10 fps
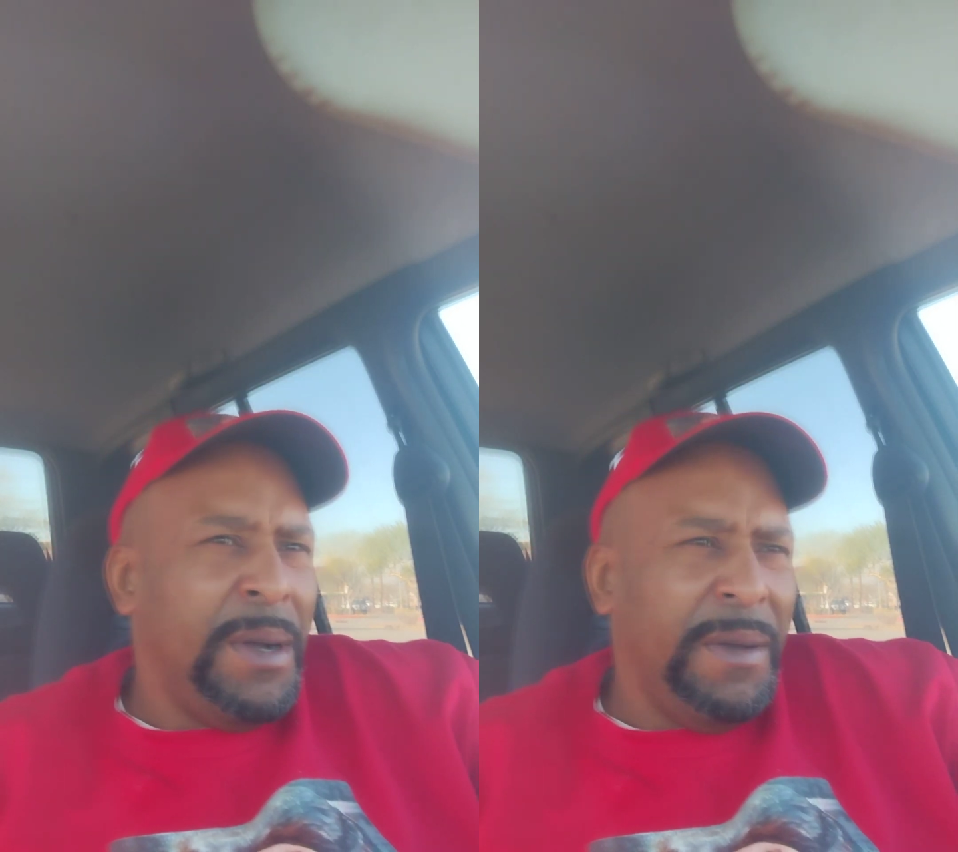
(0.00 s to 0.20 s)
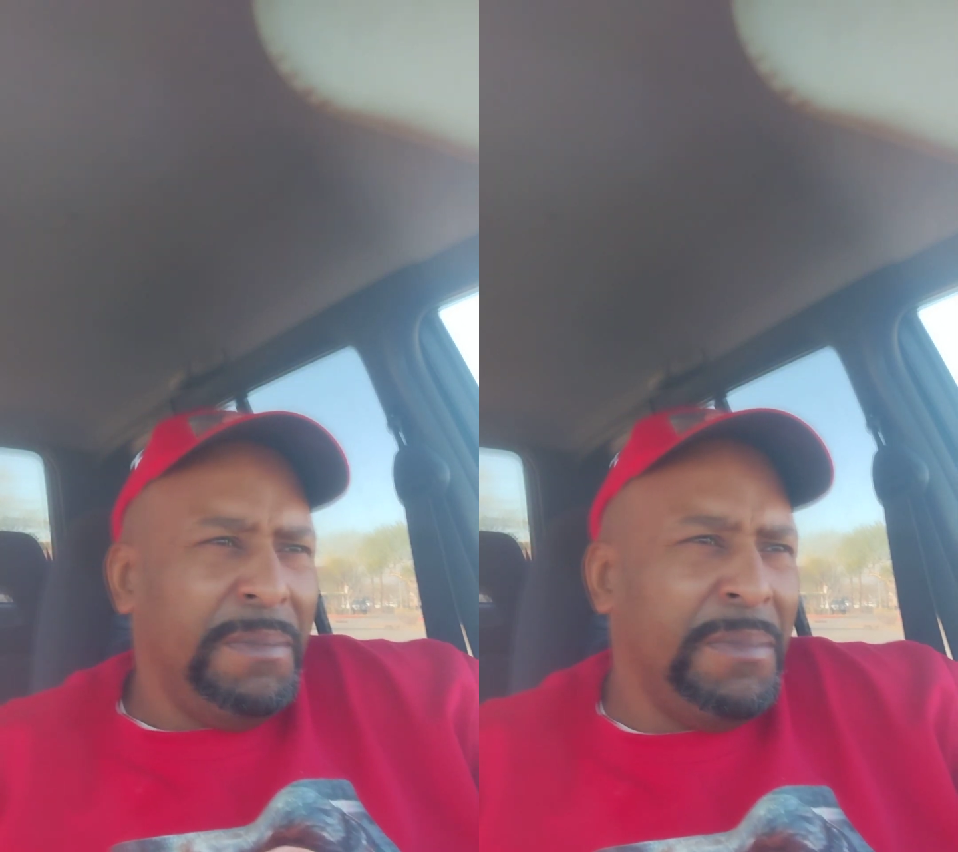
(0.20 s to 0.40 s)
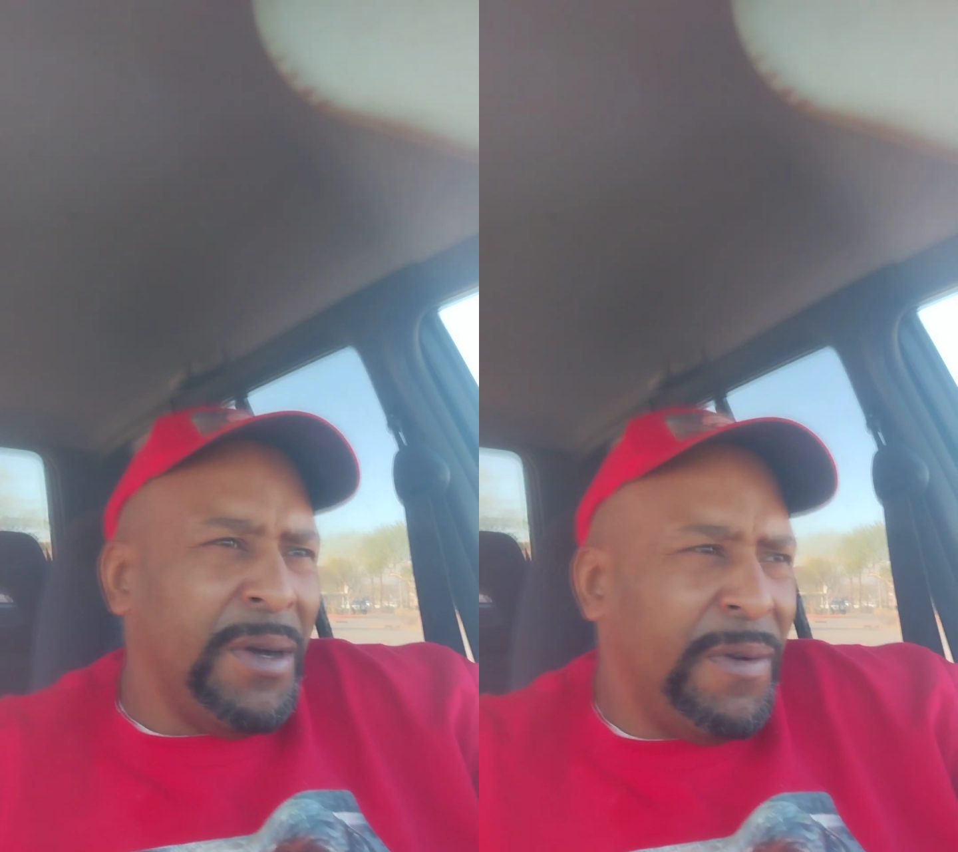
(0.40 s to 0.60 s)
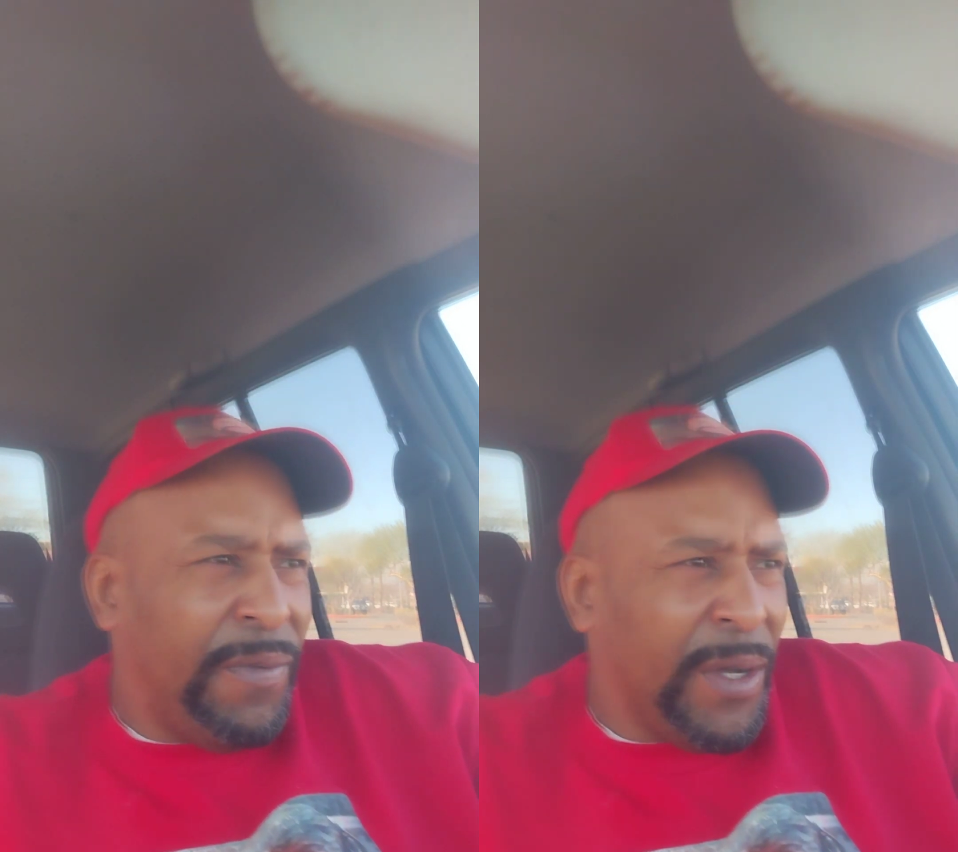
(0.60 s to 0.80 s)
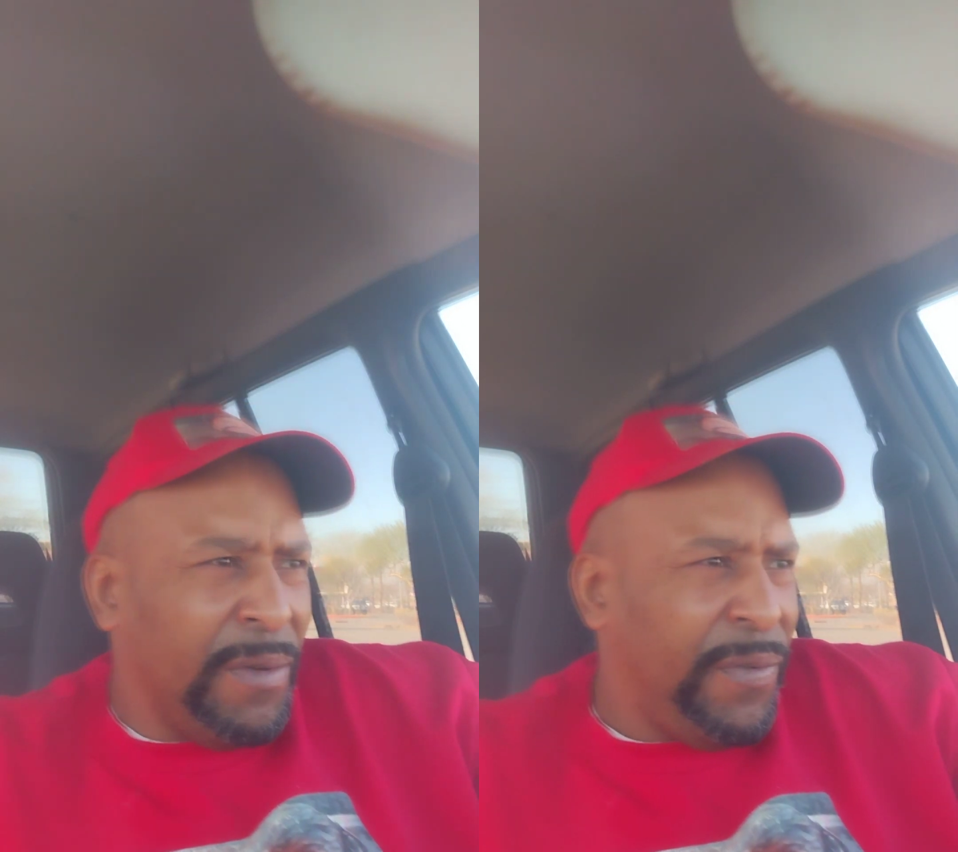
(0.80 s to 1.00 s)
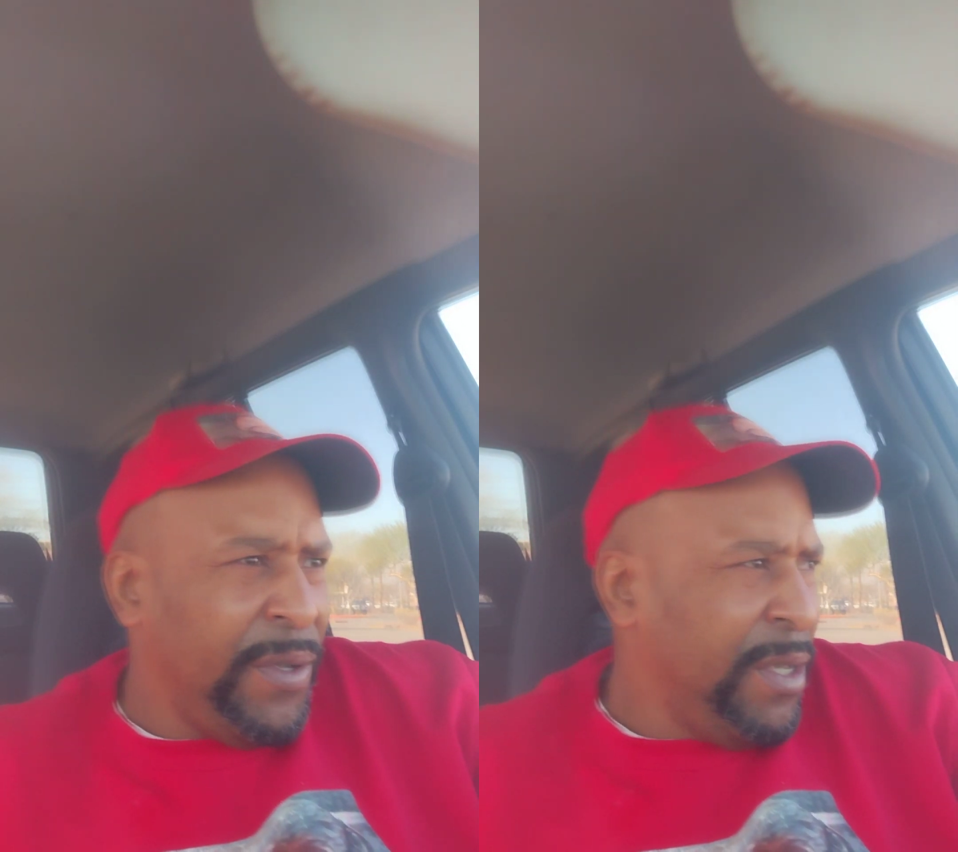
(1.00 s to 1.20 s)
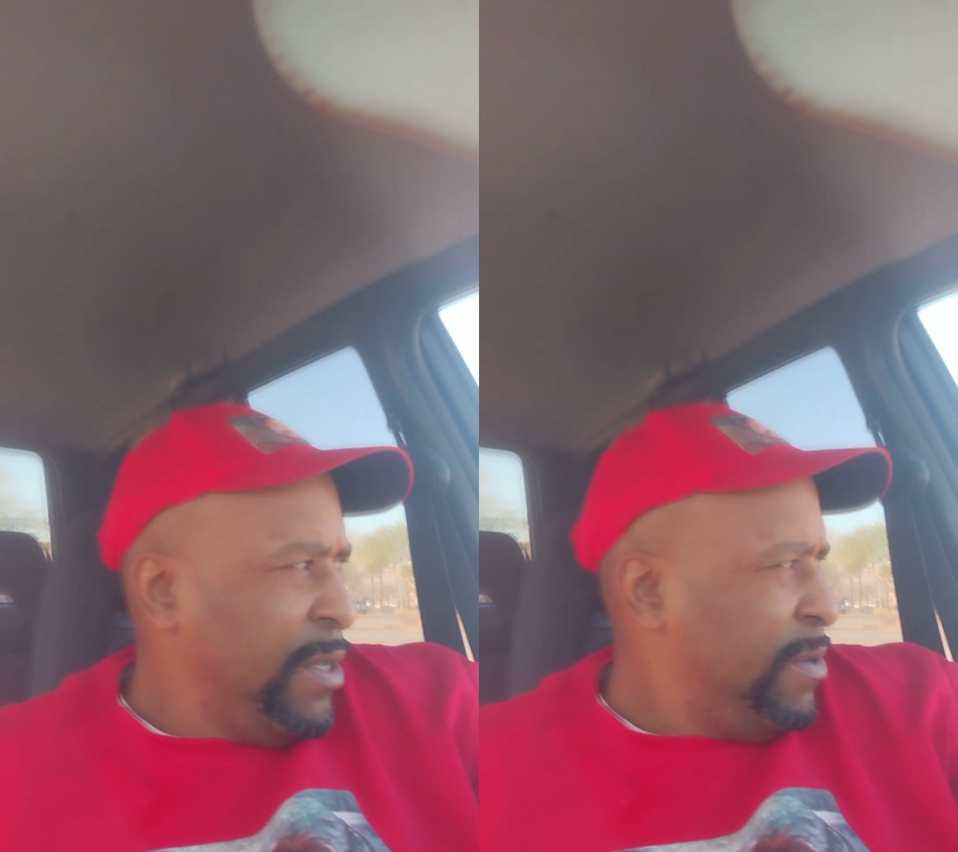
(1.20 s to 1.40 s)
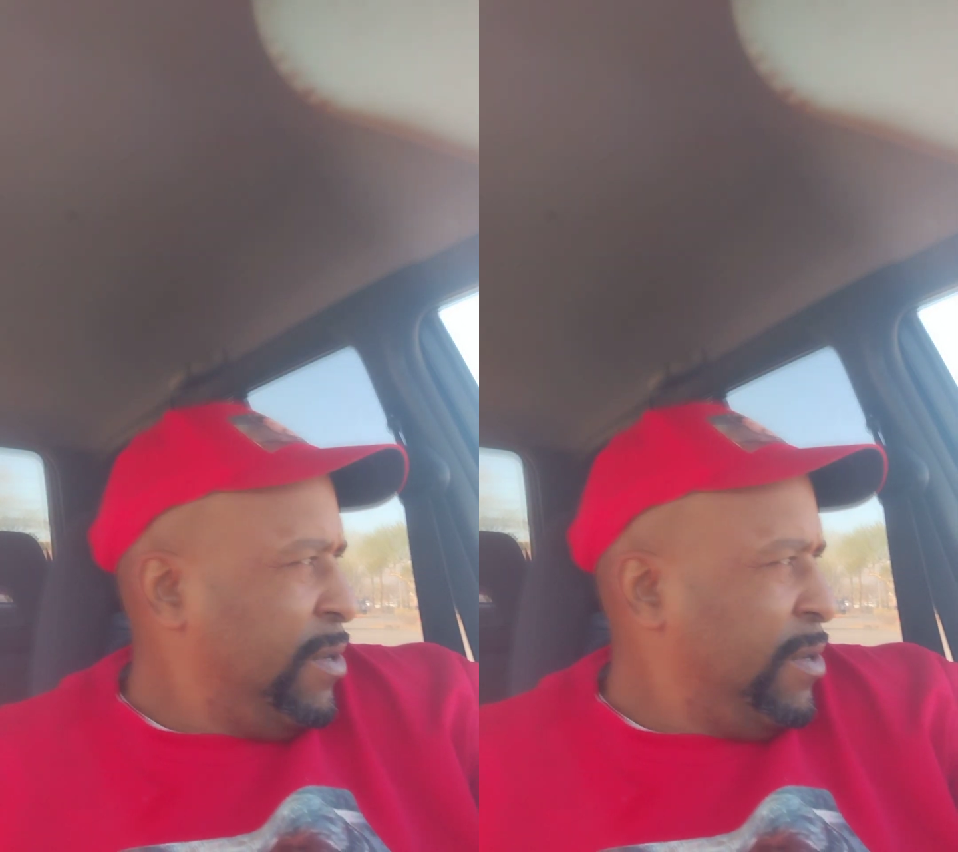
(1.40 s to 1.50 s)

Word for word: my motherfucking feed,